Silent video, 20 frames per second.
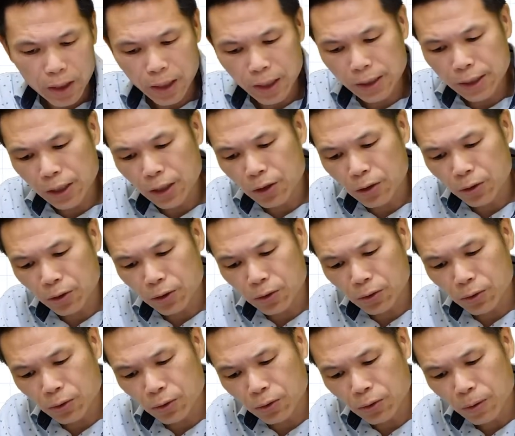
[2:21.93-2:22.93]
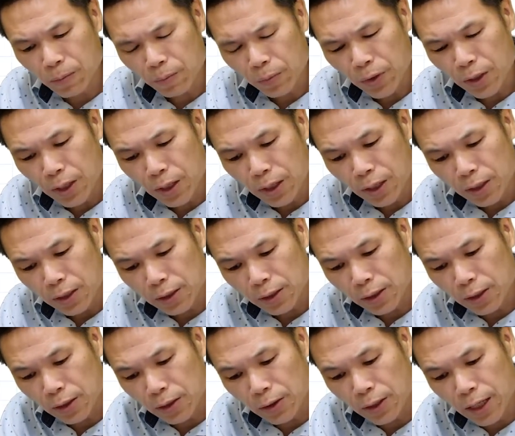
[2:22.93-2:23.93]
is equal to,
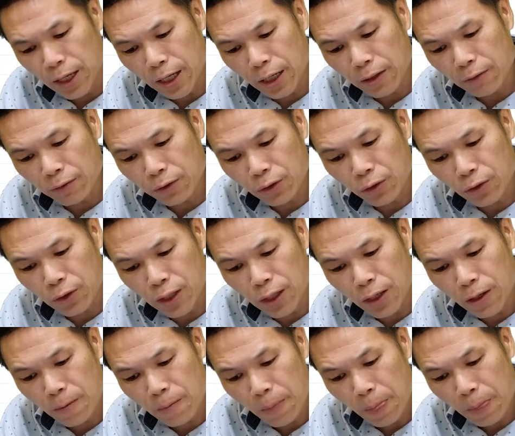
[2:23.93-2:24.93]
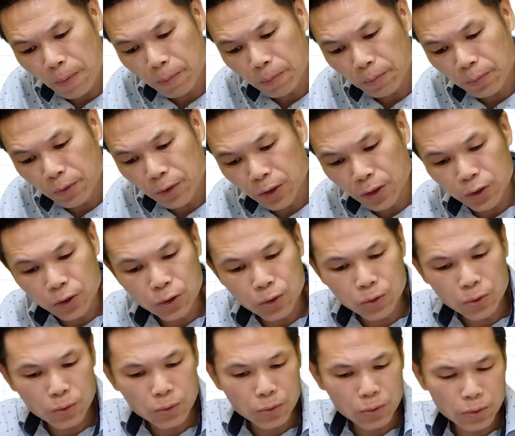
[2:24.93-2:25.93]
so negative 3,
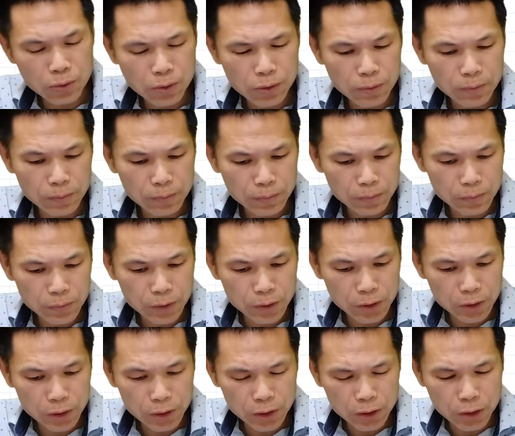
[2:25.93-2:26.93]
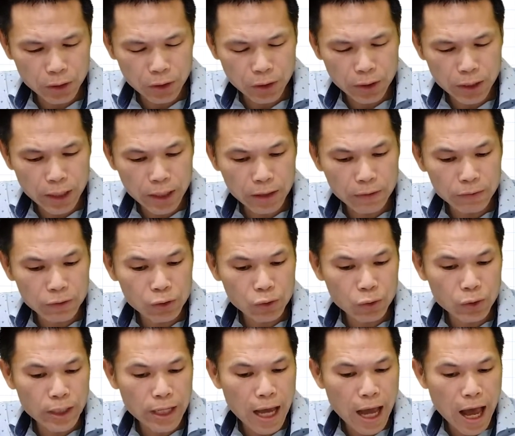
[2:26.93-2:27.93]
2. So negative
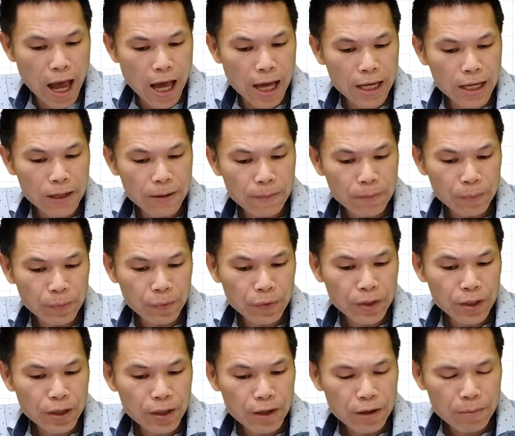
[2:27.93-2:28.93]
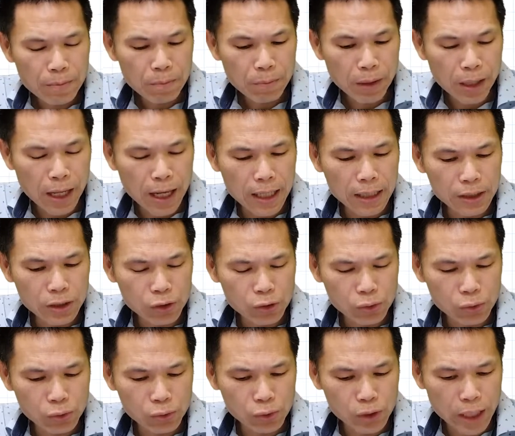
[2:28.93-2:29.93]
3i plus
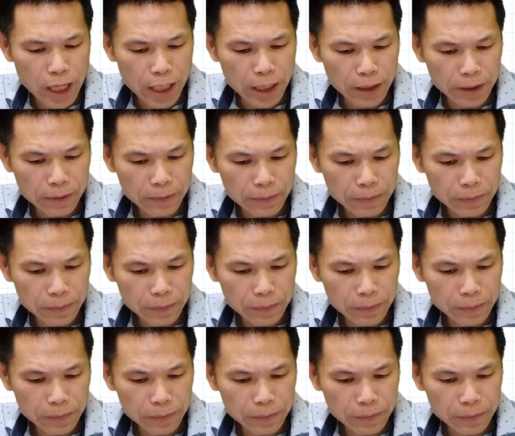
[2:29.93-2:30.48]
2j.